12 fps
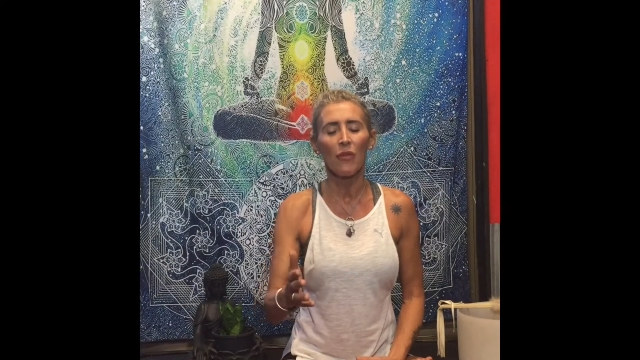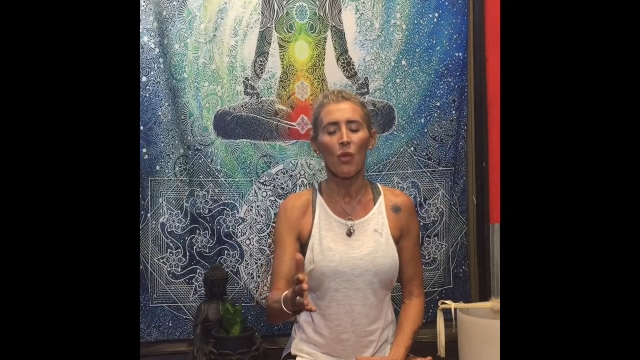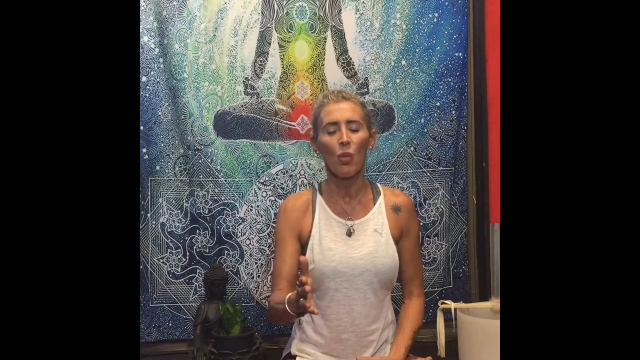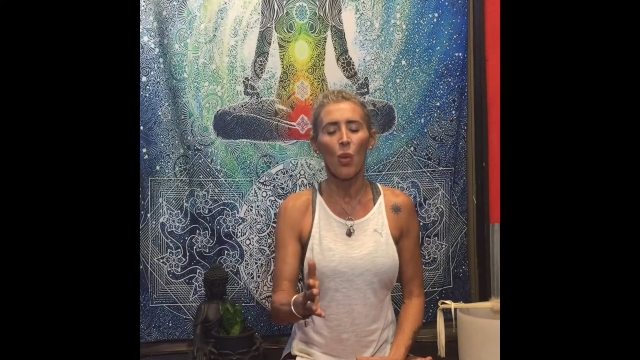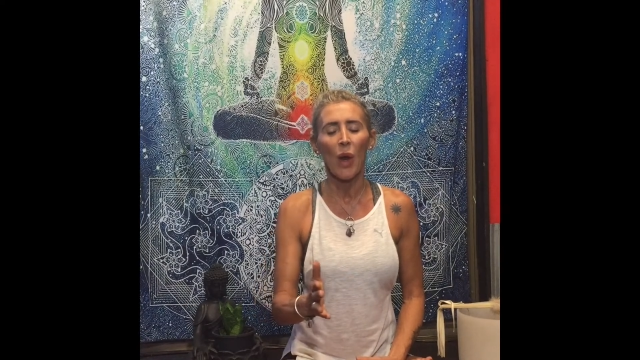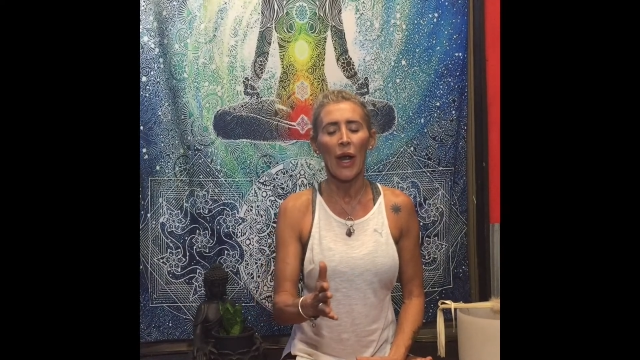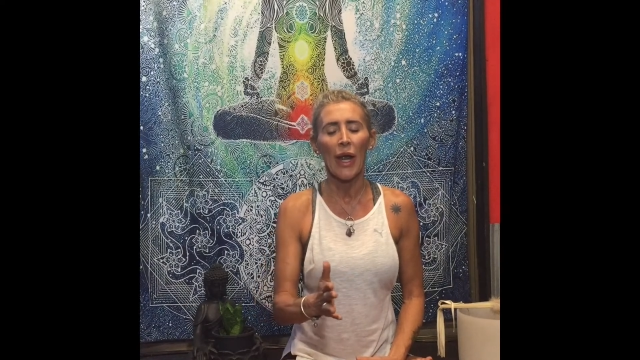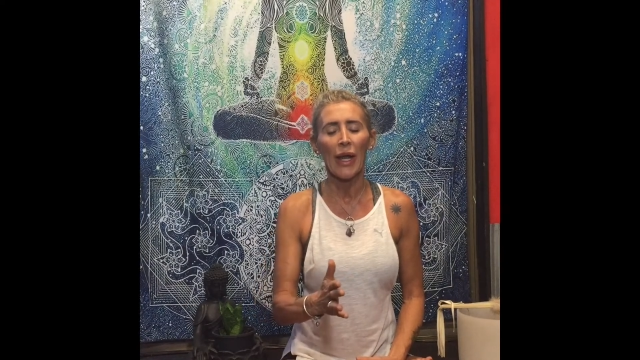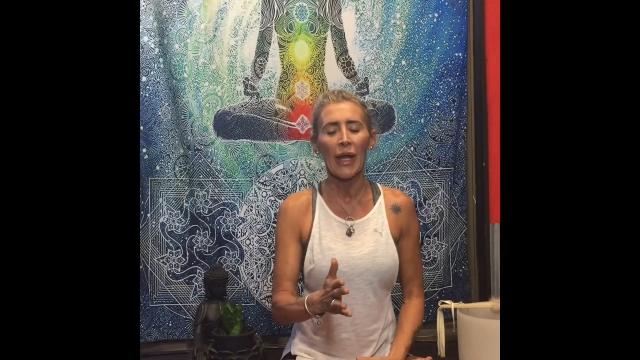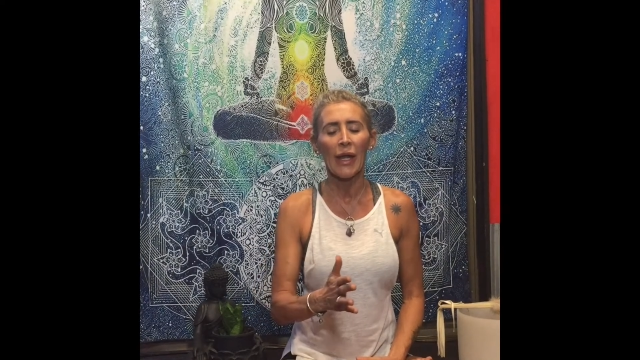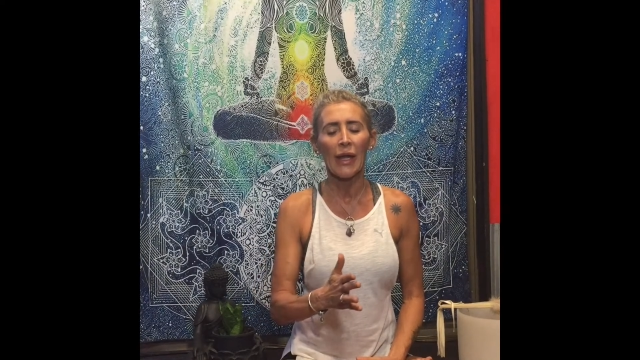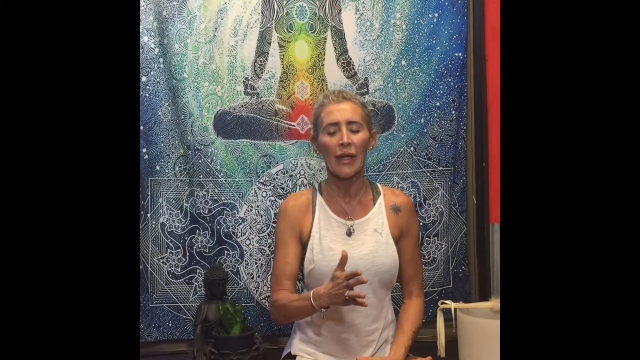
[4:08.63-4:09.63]
a
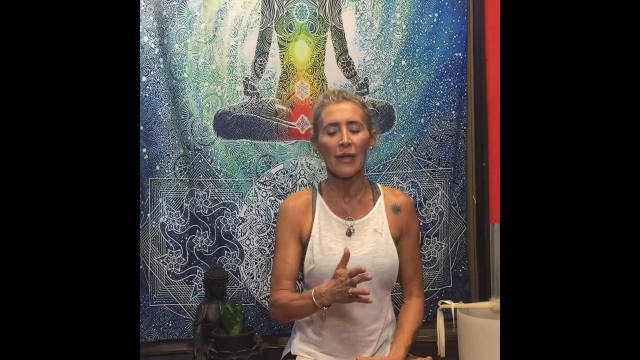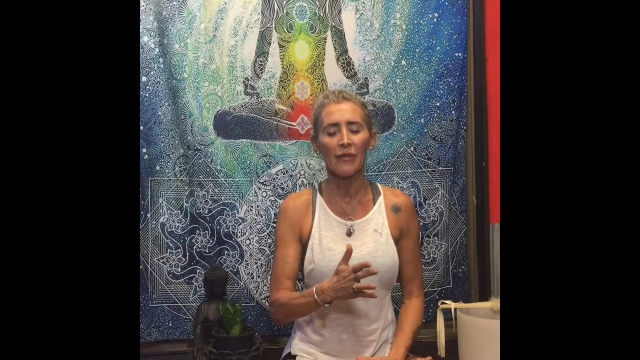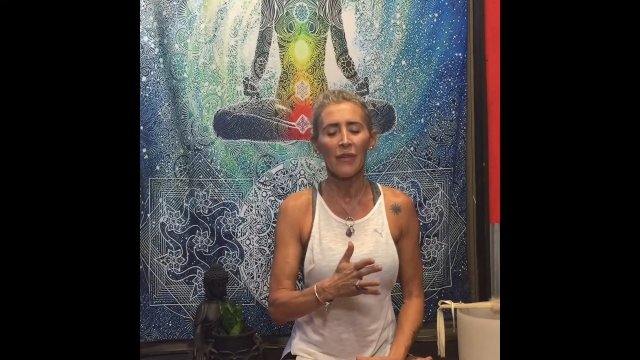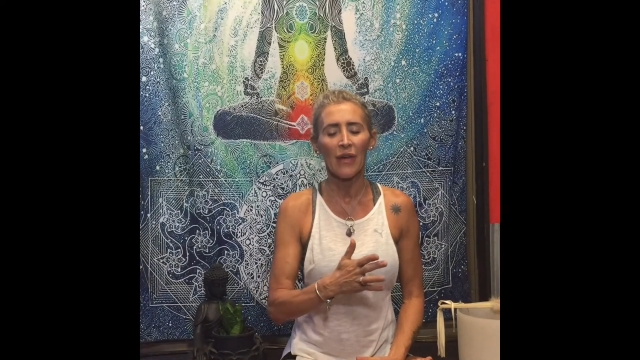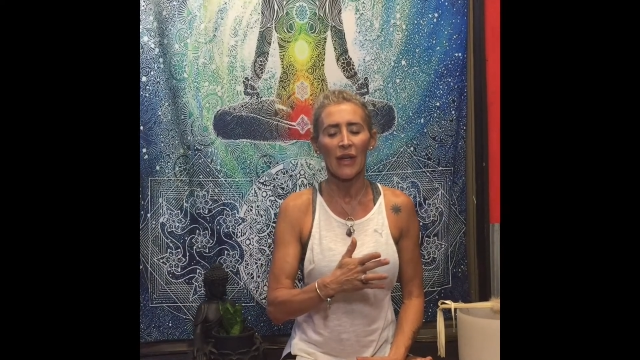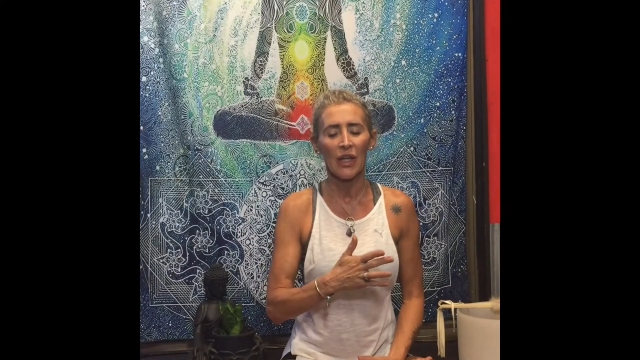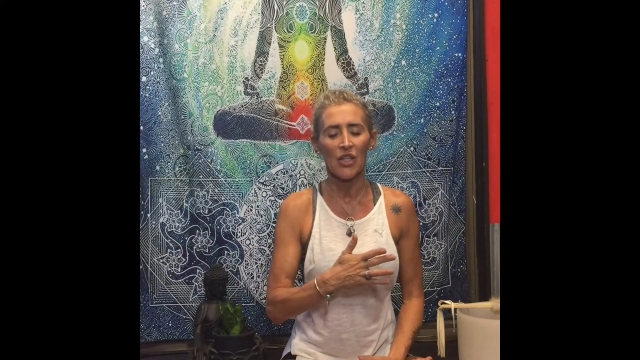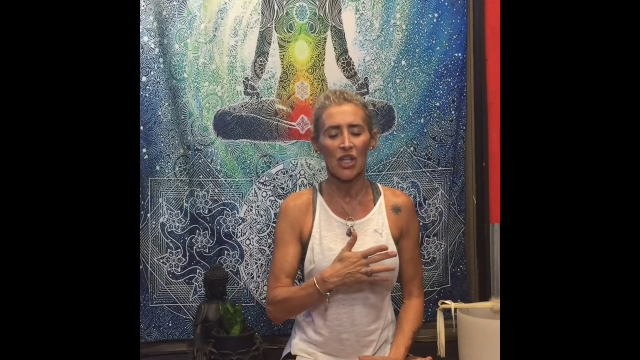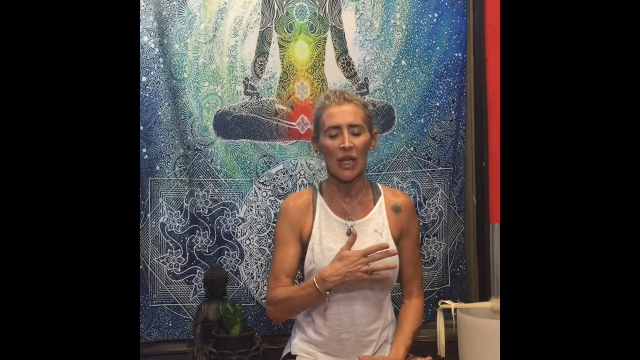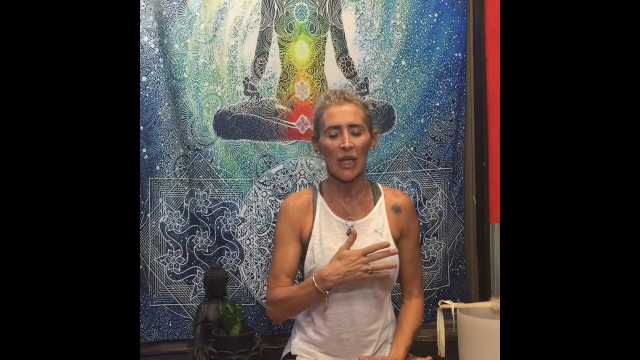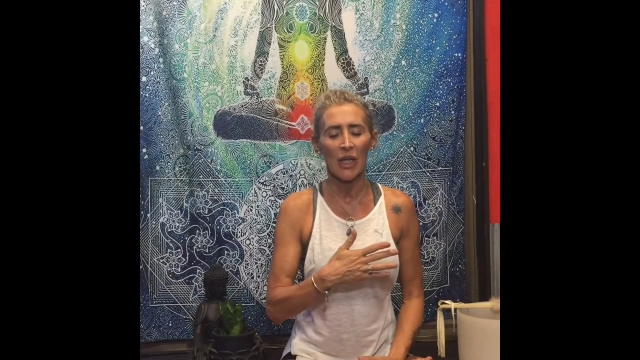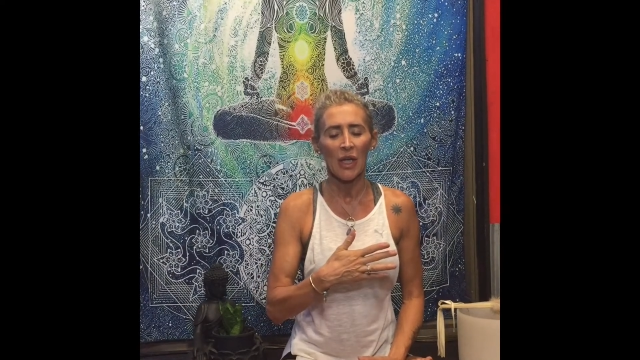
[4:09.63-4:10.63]
wave of
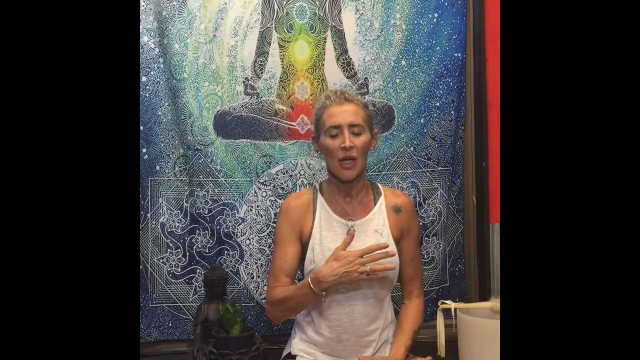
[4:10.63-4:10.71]
energy.